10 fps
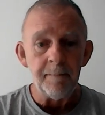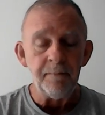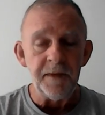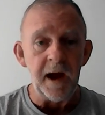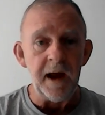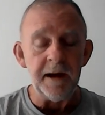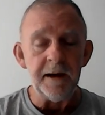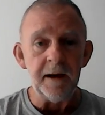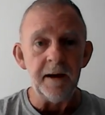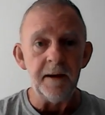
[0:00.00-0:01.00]
not
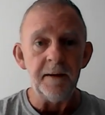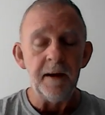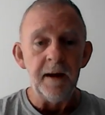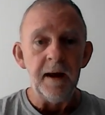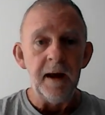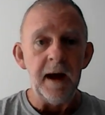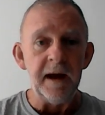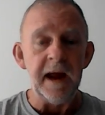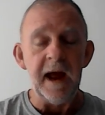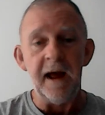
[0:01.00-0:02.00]
uh, a
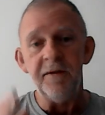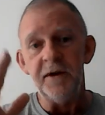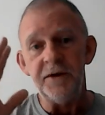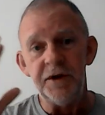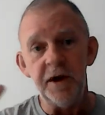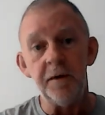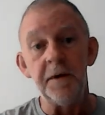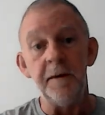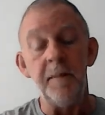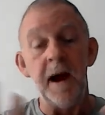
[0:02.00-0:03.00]
guy that's
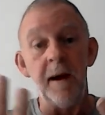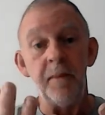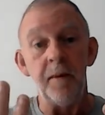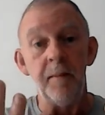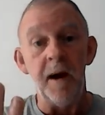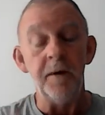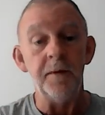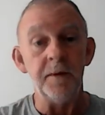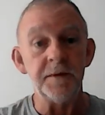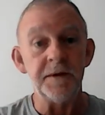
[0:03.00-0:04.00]
shielded by
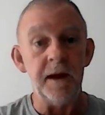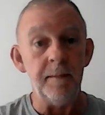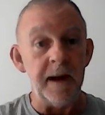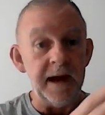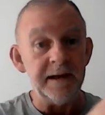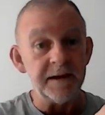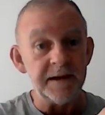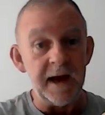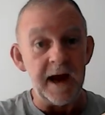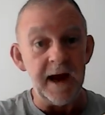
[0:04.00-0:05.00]
promoters that make
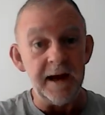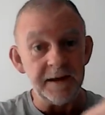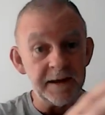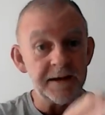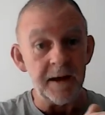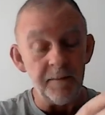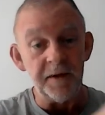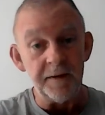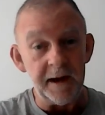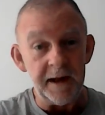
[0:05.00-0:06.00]
this guy into
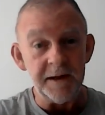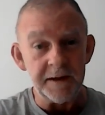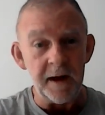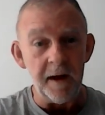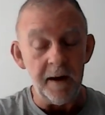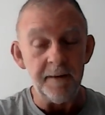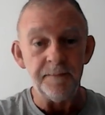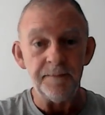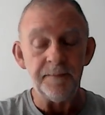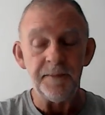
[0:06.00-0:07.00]
something that he's not.
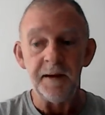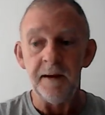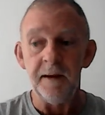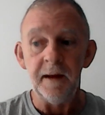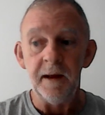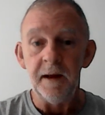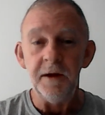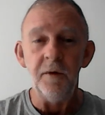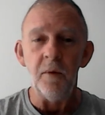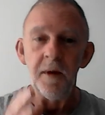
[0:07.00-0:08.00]

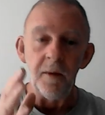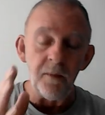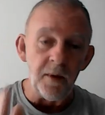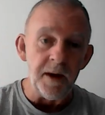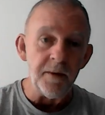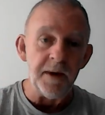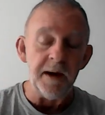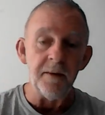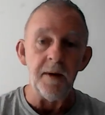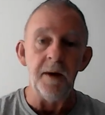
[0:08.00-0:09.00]
You want a real
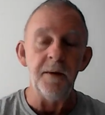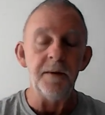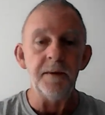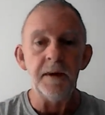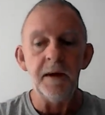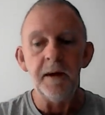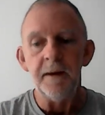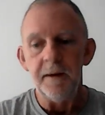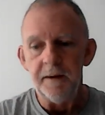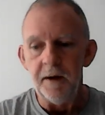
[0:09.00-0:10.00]
hero,
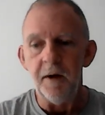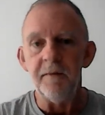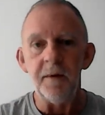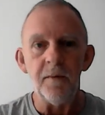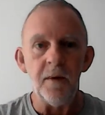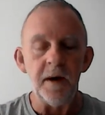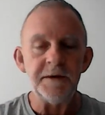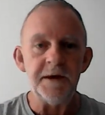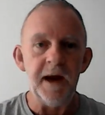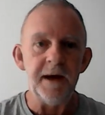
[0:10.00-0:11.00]
go over and
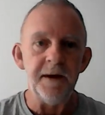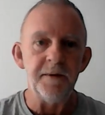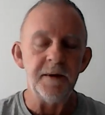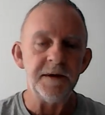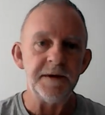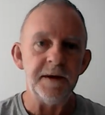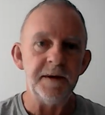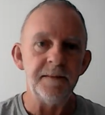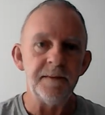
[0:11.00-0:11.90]
watch Danny Christie.